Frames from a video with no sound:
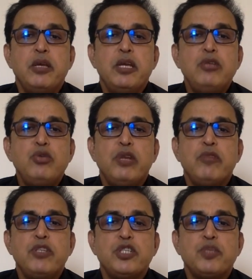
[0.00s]
insulin
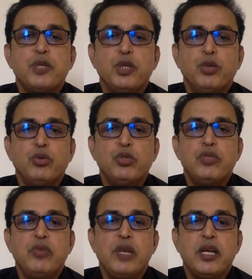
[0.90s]
which is produced
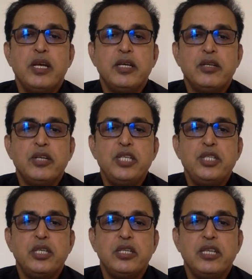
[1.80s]
will
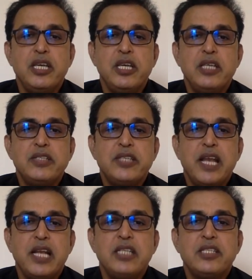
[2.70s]
reach the
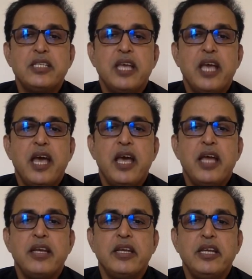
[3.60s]
cells,
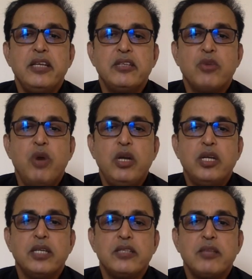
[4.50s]
and it has
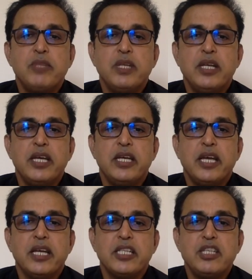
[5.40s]
got something like
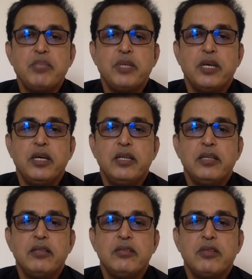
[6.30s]
a receptor.
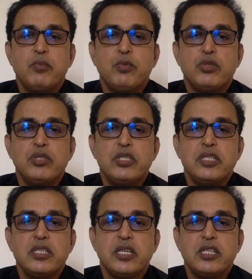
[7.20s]
Suppose this
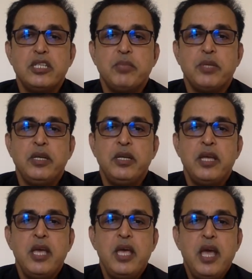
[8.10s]
is a receptor,
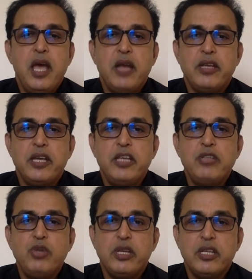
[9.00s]
and the
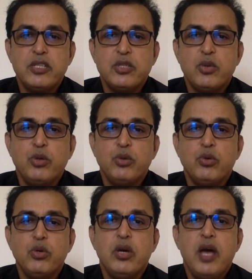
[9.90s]
insulin is going
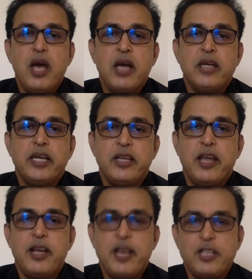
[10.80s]
to get
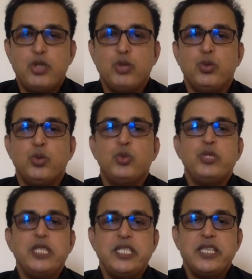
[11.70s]
attached to
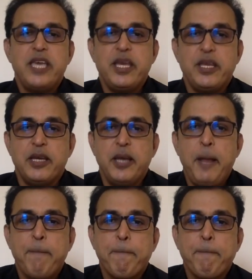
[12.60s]
this area.